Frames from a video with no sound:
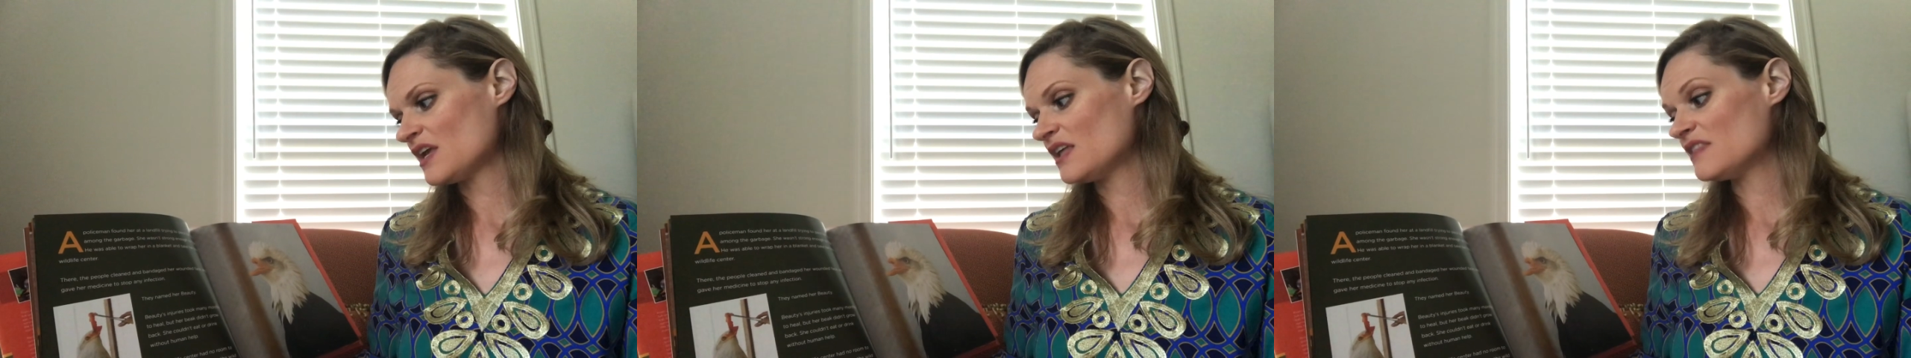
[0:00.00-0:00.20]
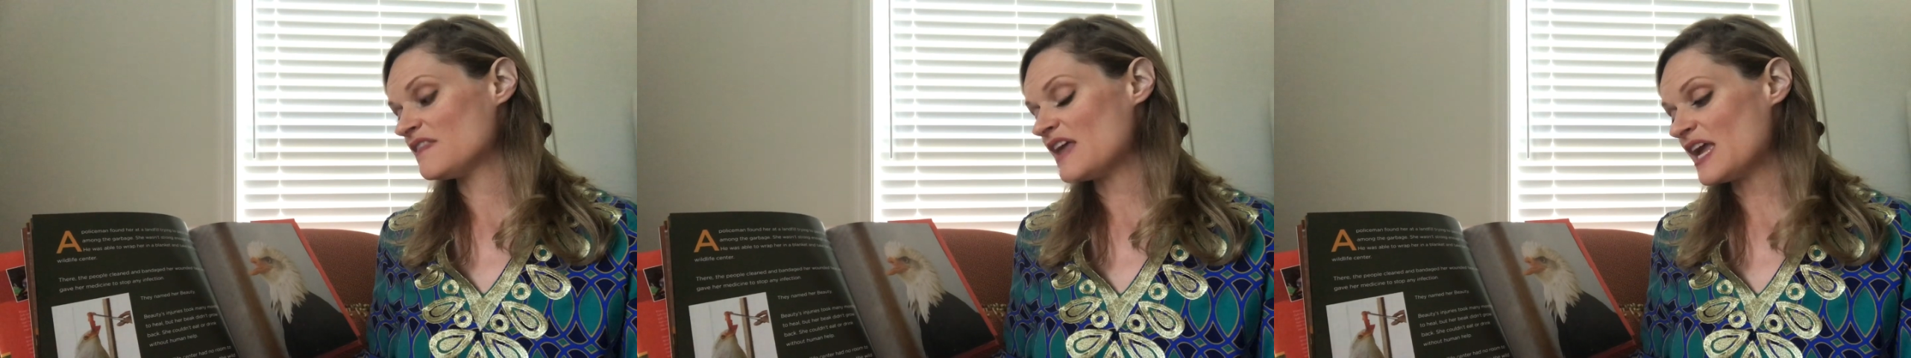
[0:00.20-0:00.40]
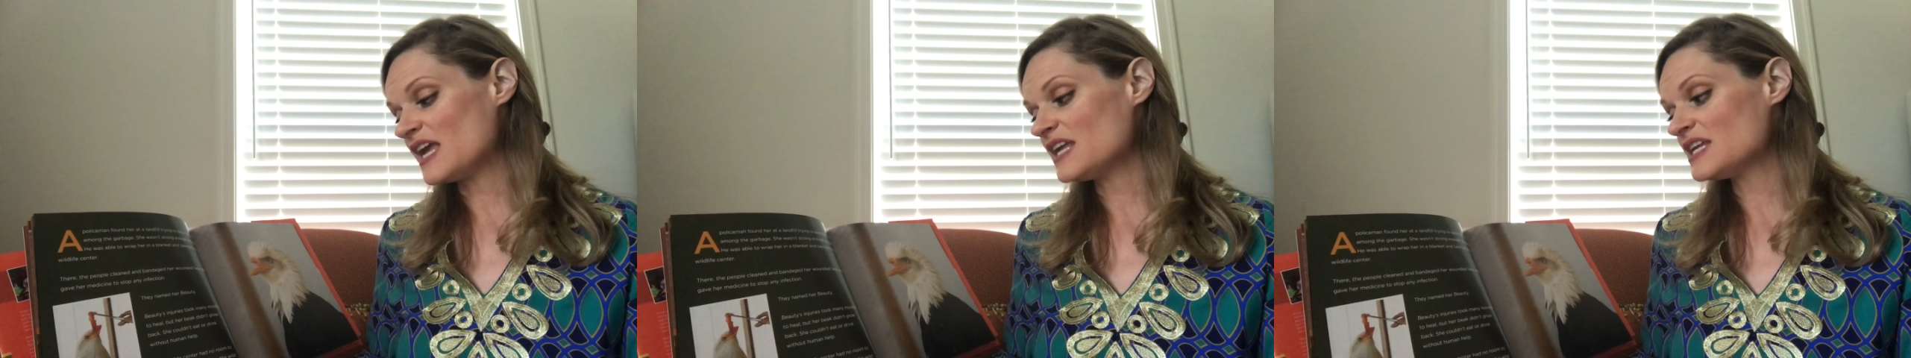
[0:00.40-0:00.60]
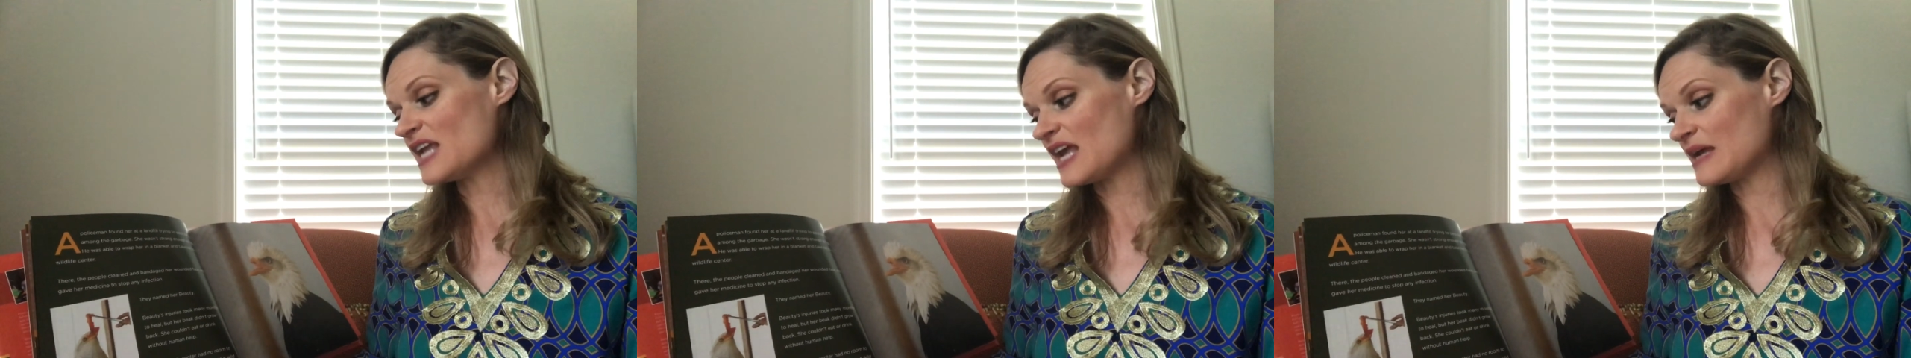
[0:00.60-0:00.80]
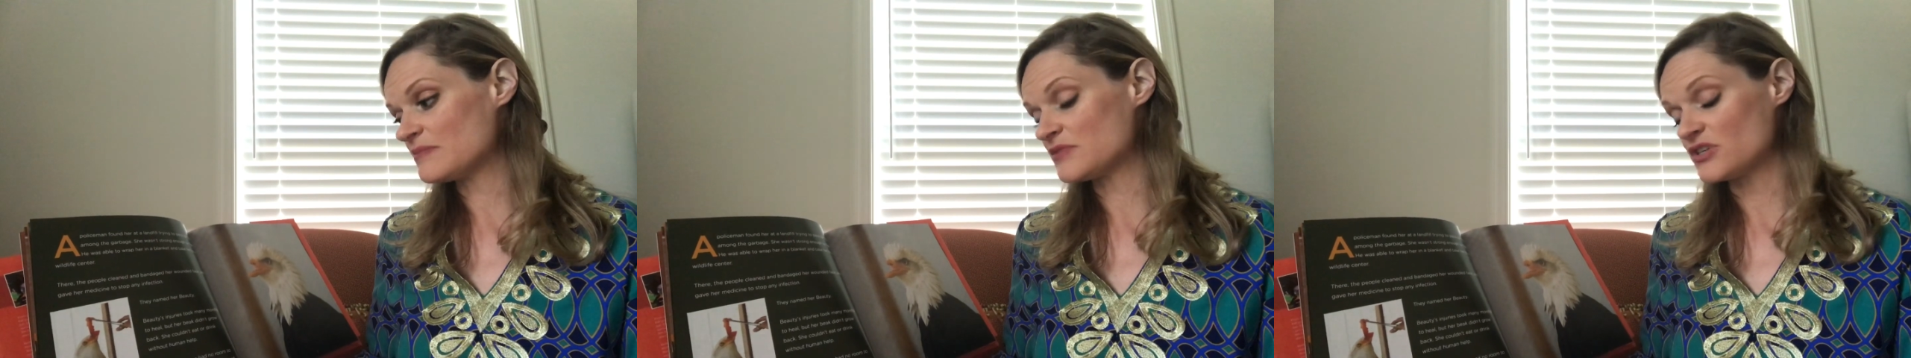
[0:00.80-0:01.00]
They
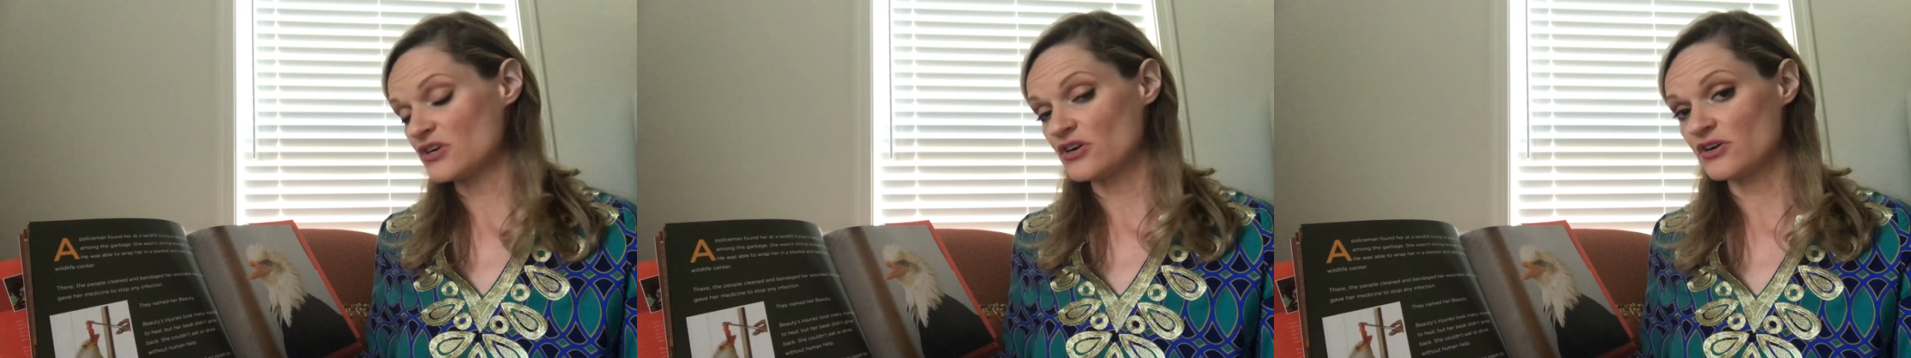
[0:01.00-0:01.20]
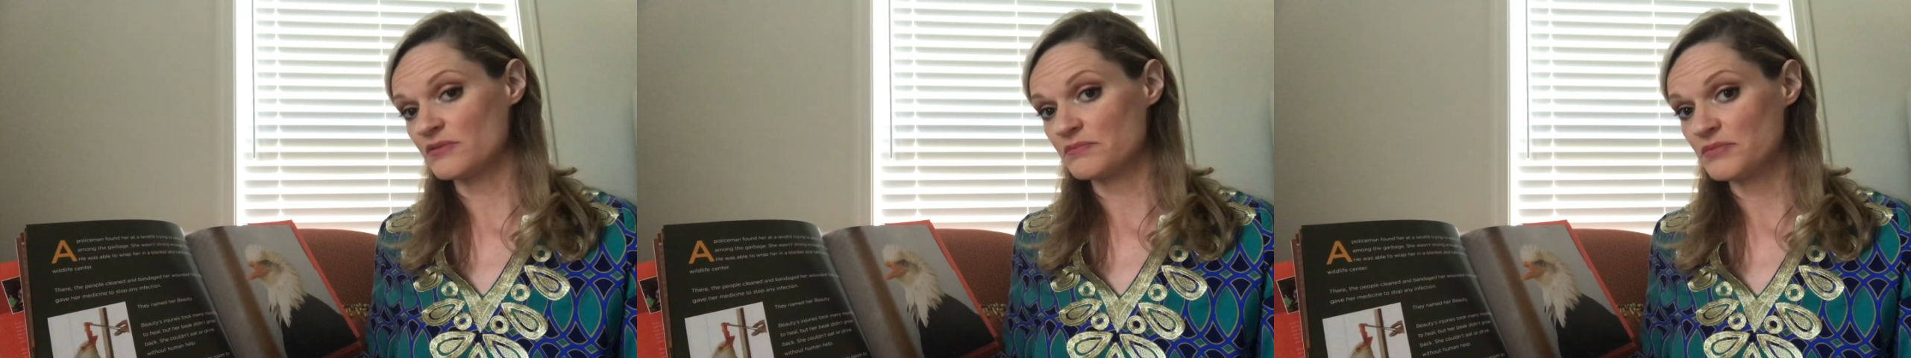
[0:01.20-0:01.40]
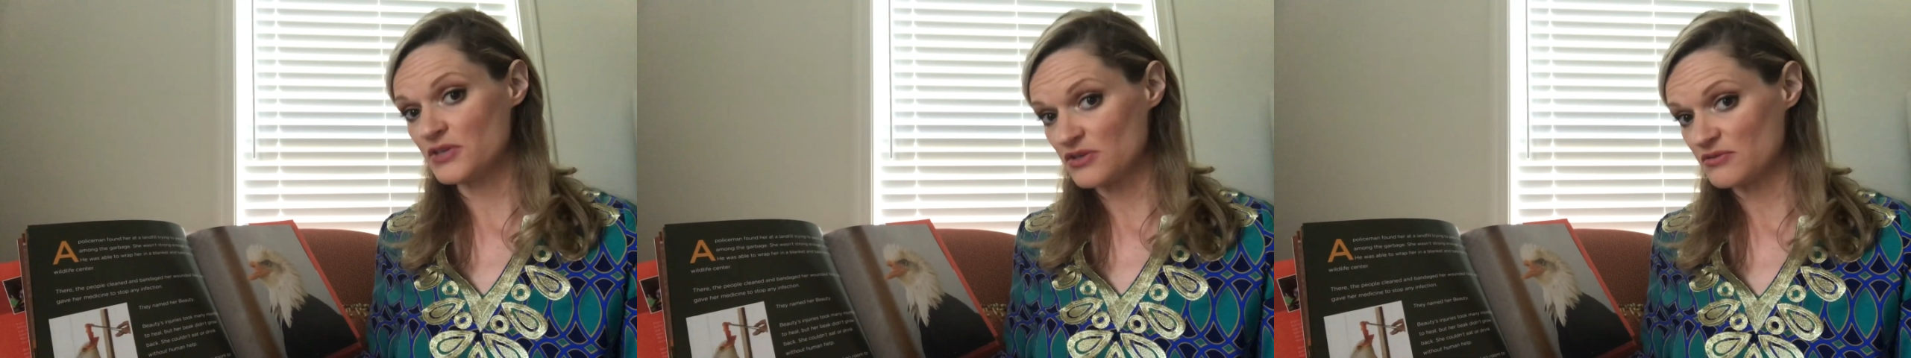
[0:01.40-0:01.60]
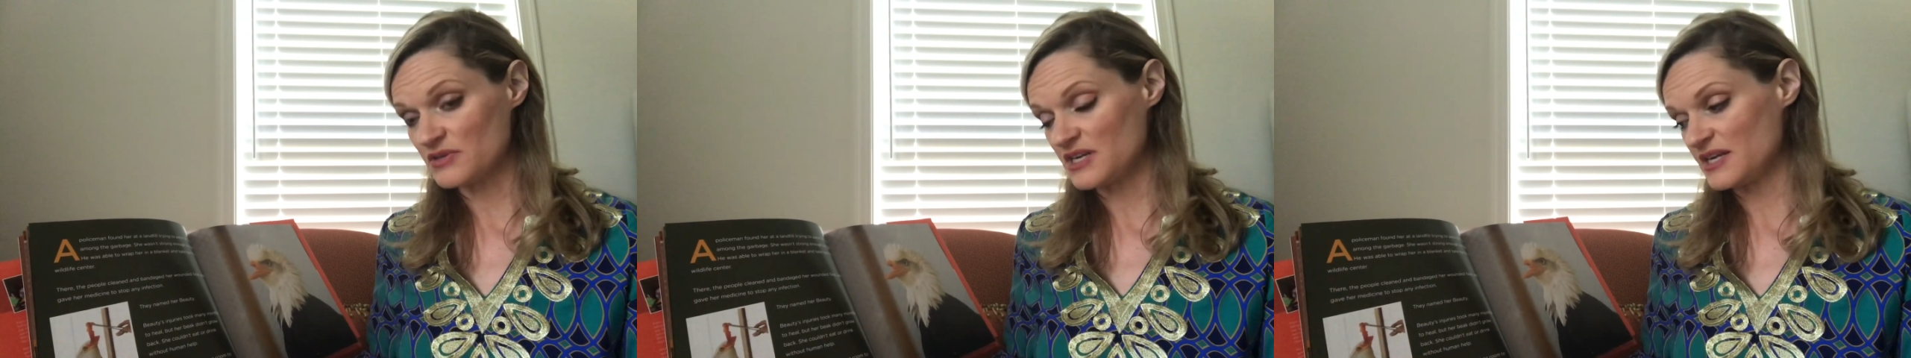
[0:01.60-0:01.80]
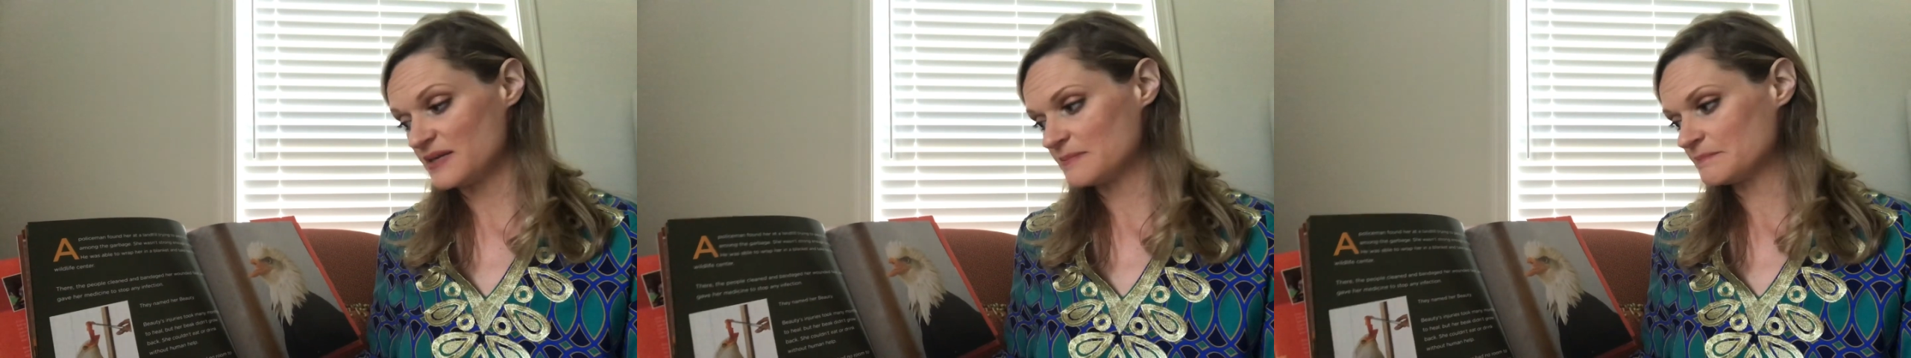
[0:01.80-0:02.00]
named her
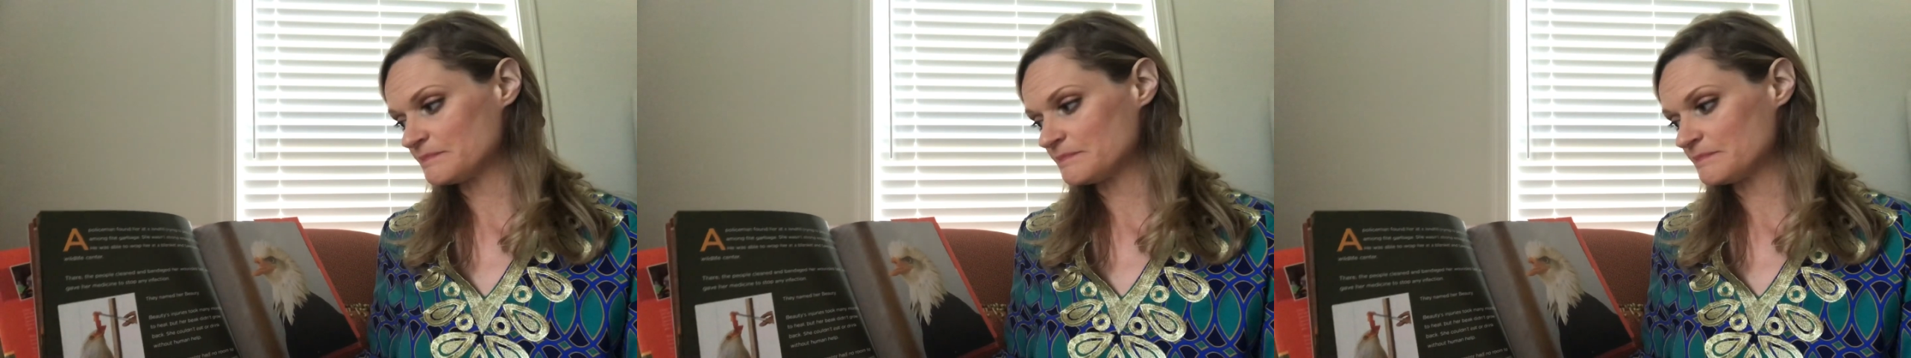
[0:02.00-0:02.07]
Beauty.